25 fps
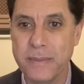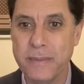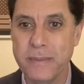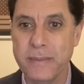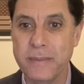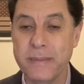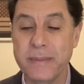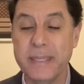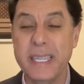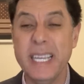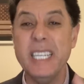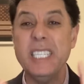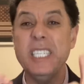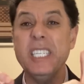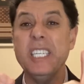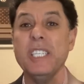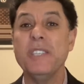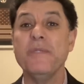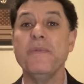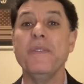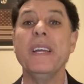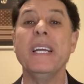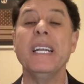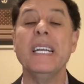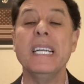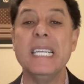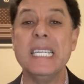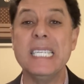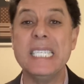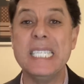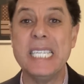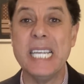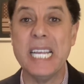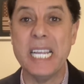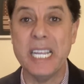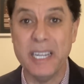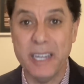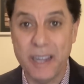This is very
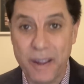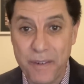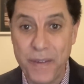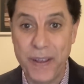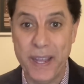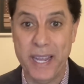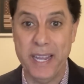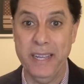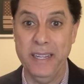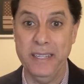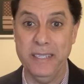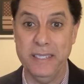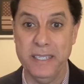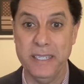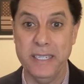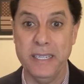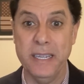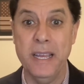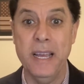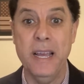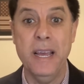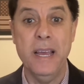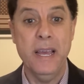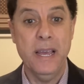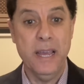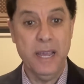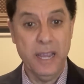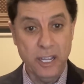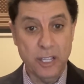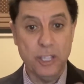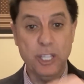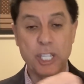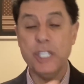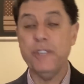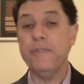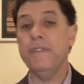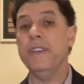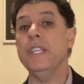significant. In
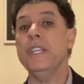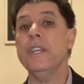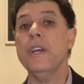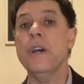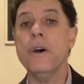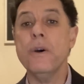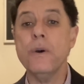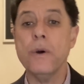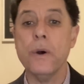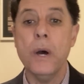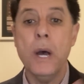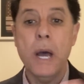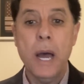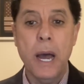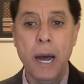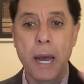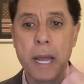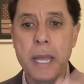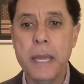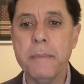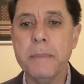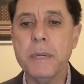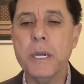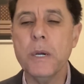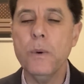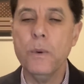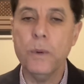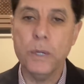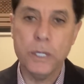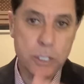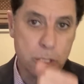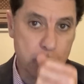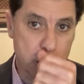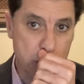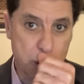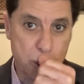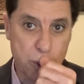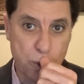this video, I am
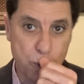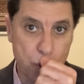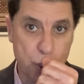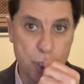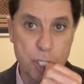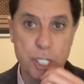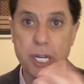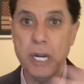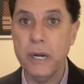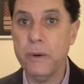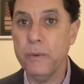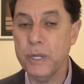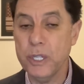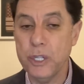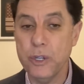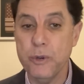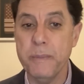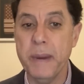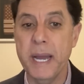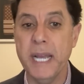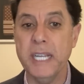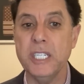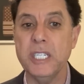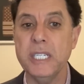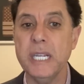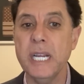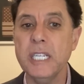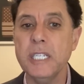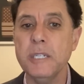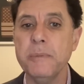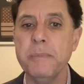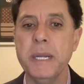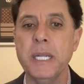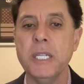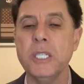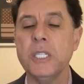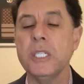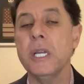going to share with you my
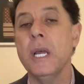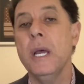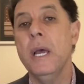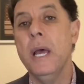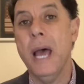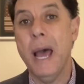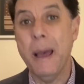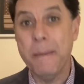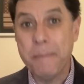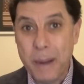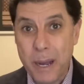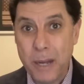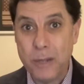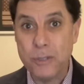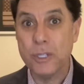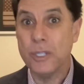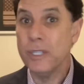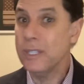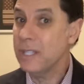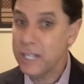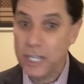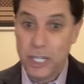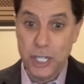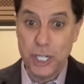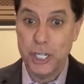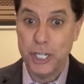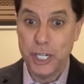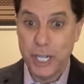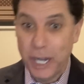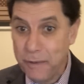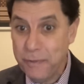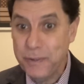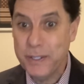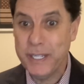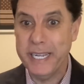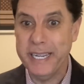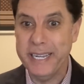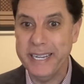assessments about this
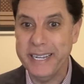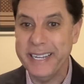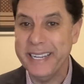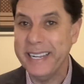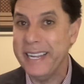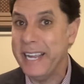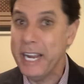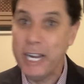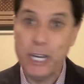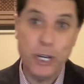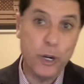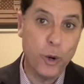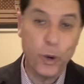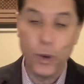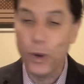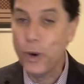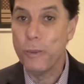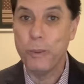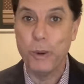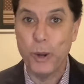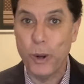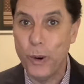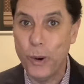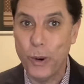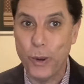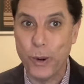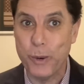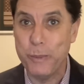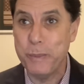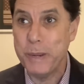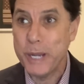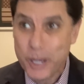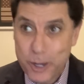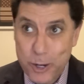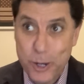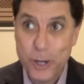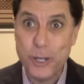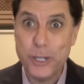shifting in global order,
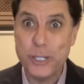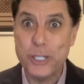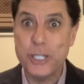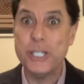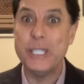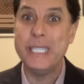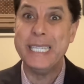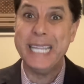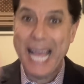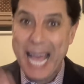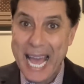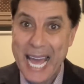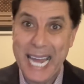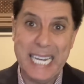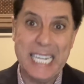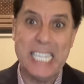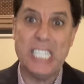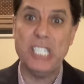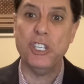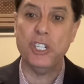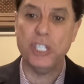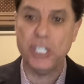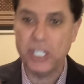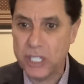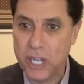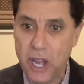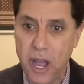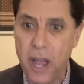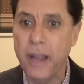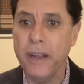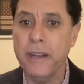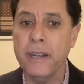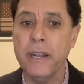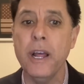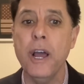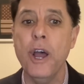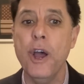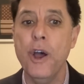because that is a
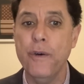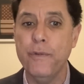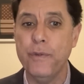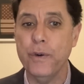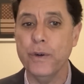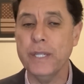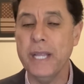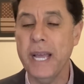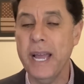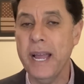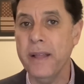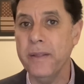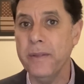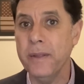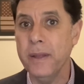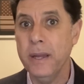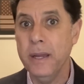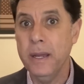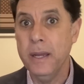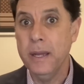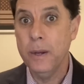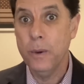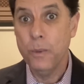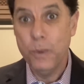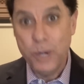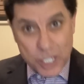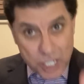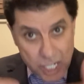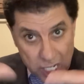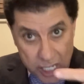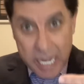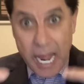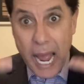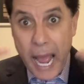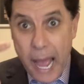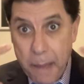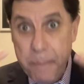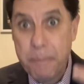sign for that, which is
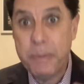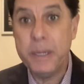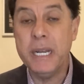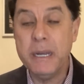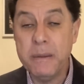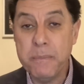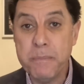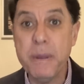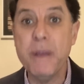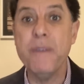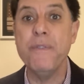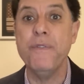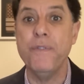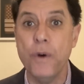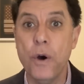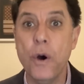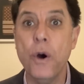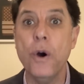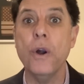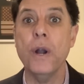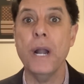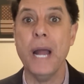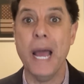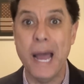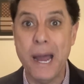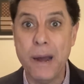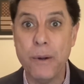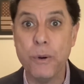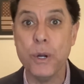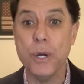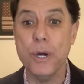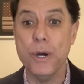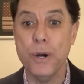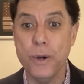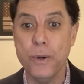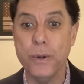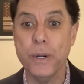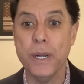happening before our
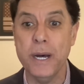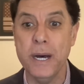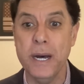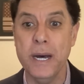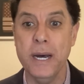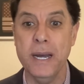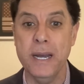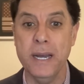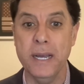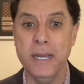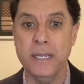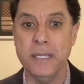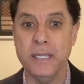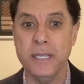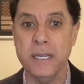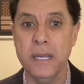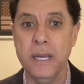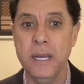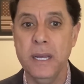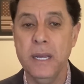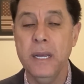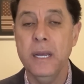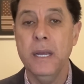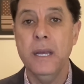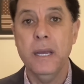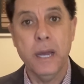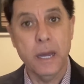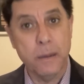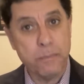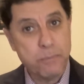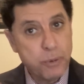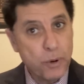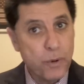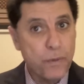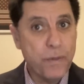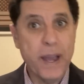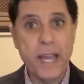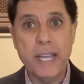own eyes, and
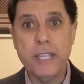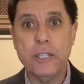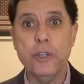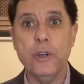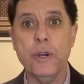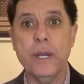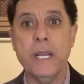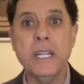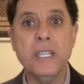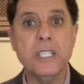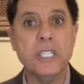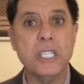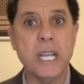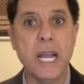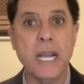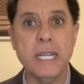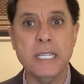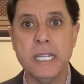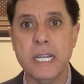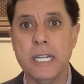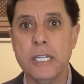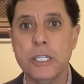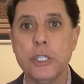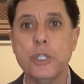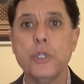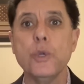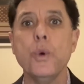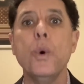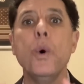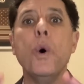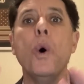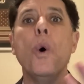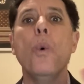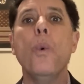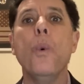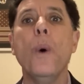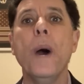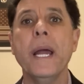provide you insights as to
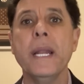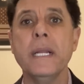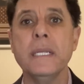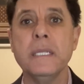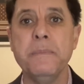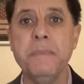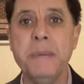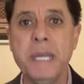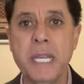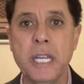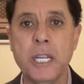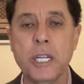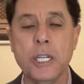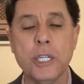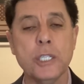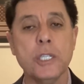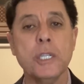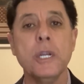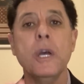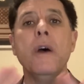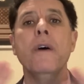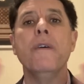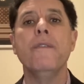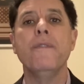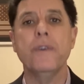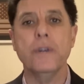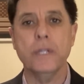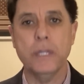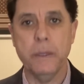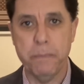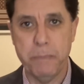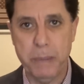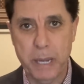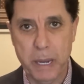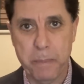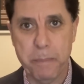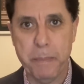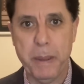what it means for the
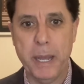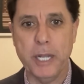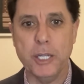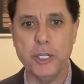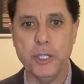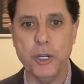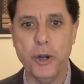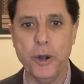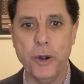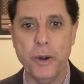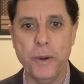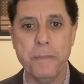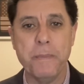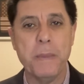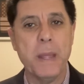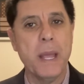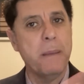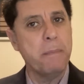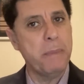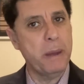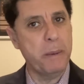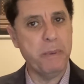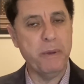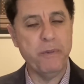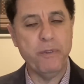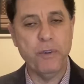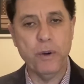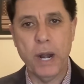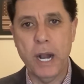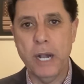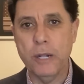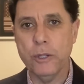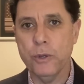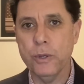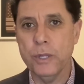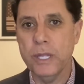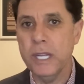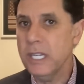big picture. But before
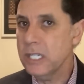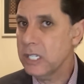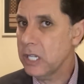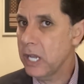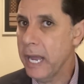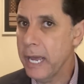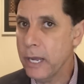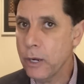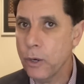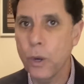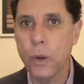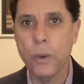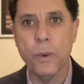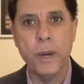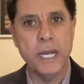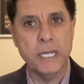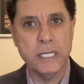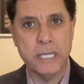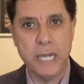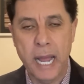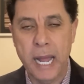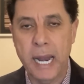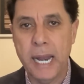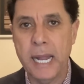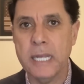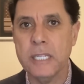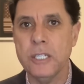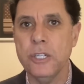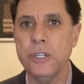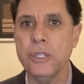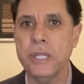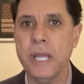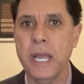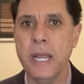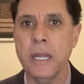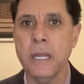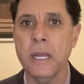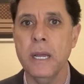I do this, like always, I'd like to
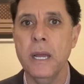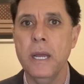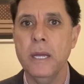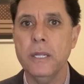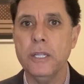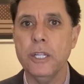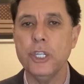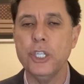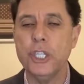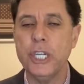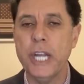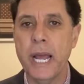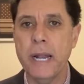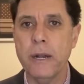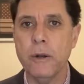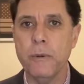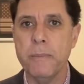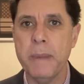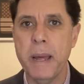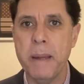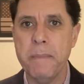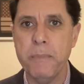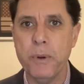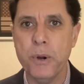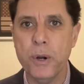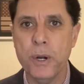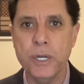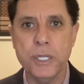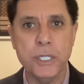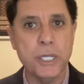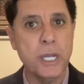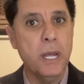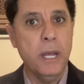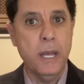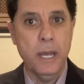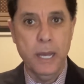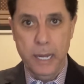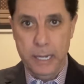thank the channel
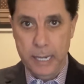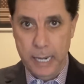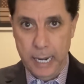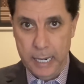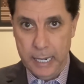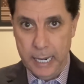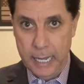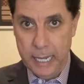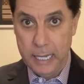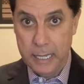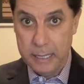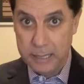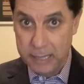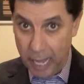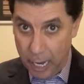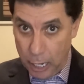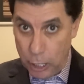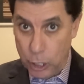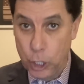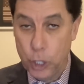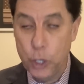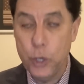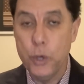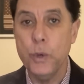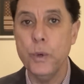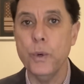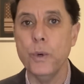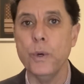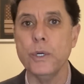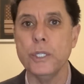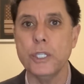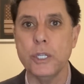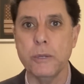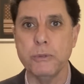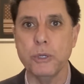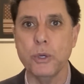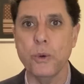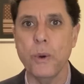members, and I'd like to thank you,
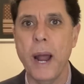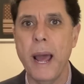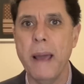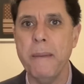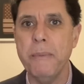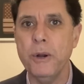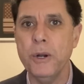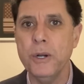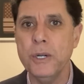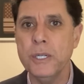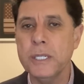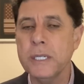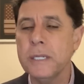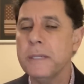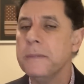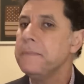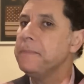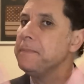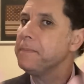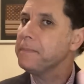subscribers.